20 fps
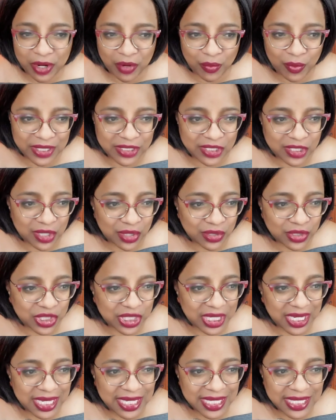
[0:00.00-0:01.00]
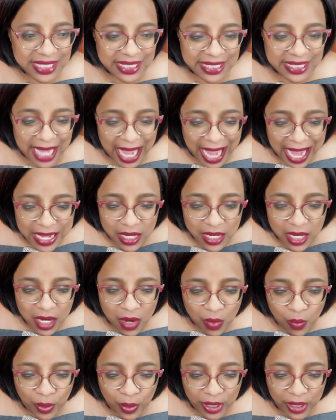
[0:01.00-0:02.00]
research is
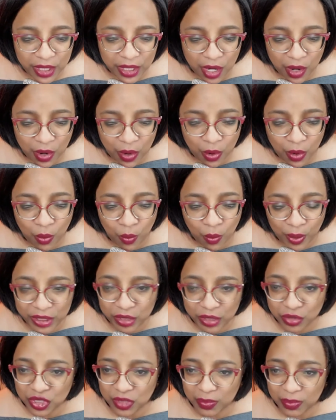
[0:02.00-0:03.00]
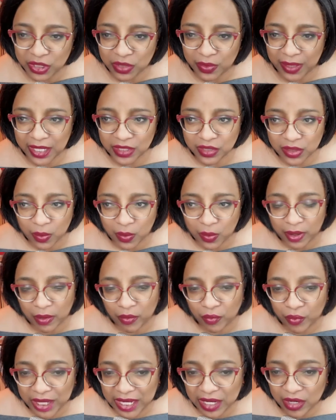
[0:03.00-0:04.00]
and we know when you should be doing it. So, I want to
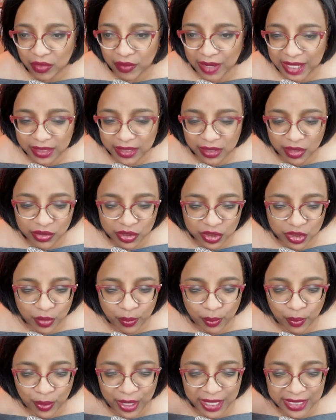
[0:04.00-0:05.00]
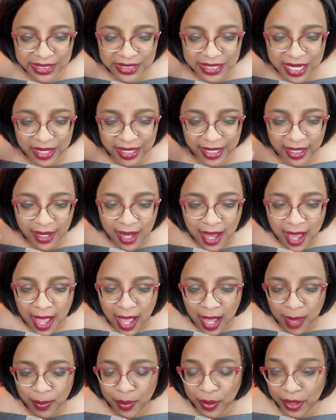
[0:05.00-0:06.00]
reiterate those two points. I get,
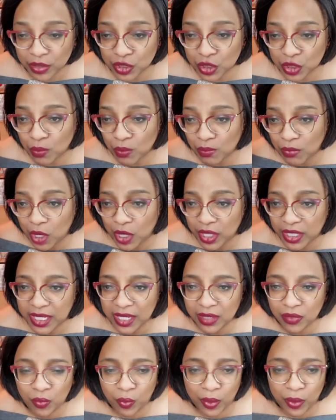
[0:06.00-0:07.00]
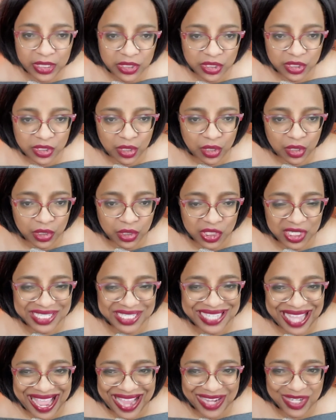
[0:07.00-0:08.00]
I put here. So, market research
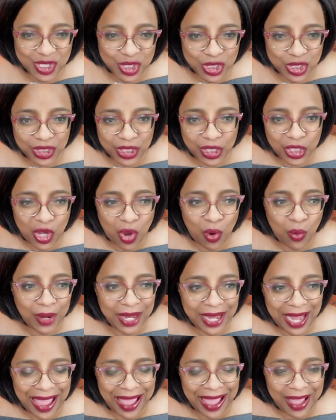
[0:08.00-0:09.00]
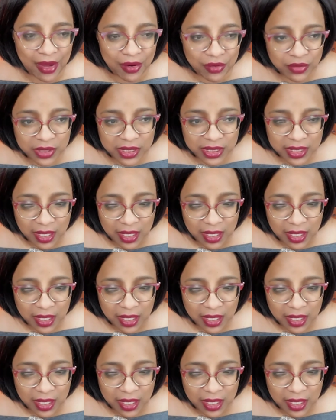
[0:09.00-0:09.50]
is actually going out